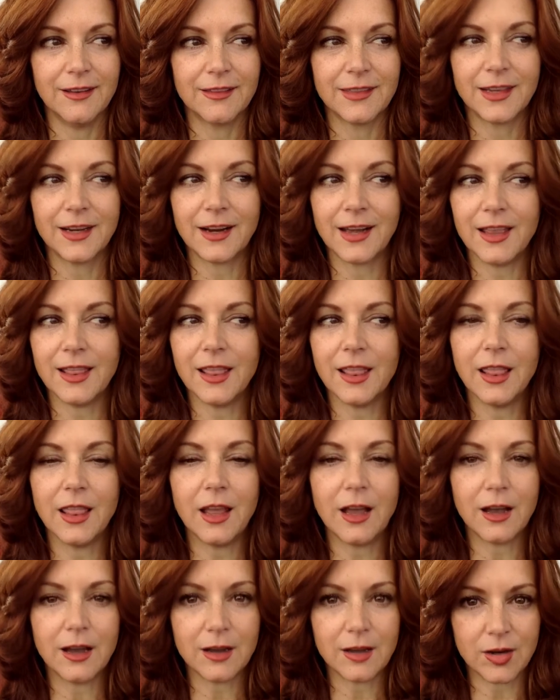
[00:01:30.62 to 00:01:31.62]
that I
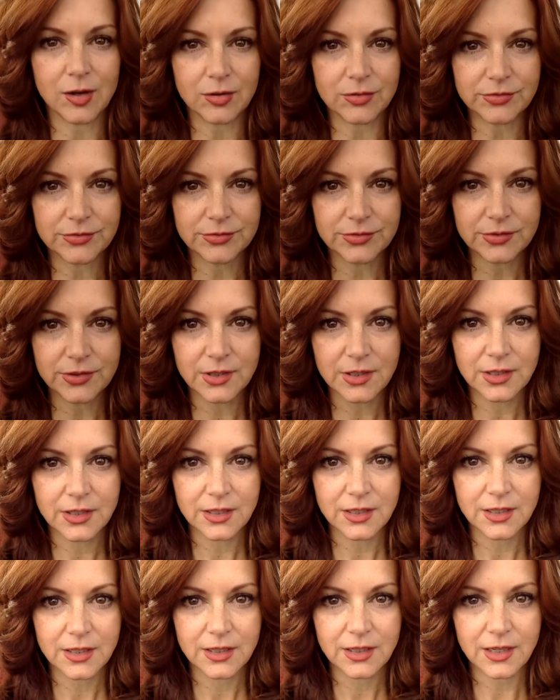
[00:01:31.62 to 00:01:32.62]
love.
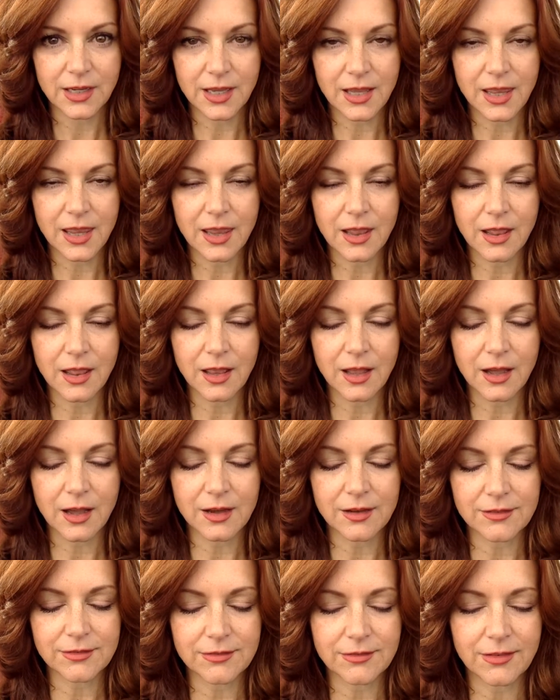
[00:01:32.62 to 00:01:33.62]
I
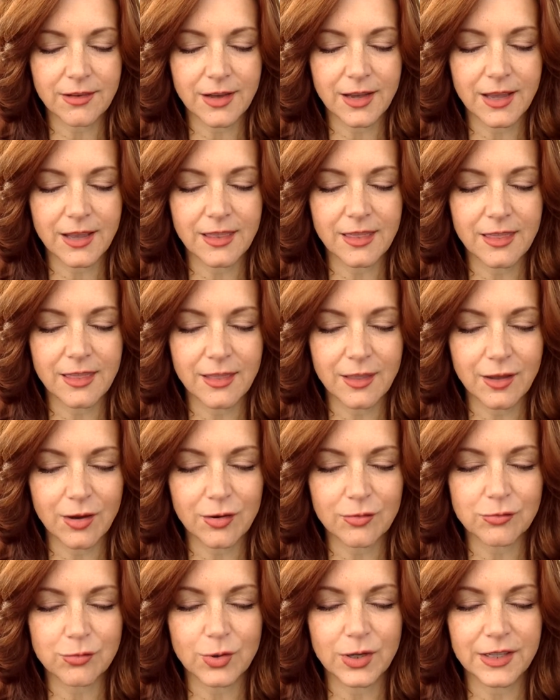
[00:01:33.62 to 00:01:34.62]
love, I
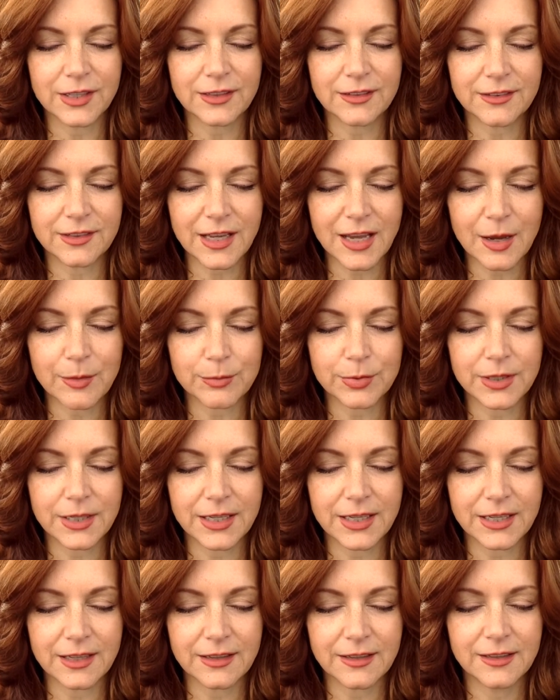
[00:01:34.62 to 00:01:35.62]
love what is happening.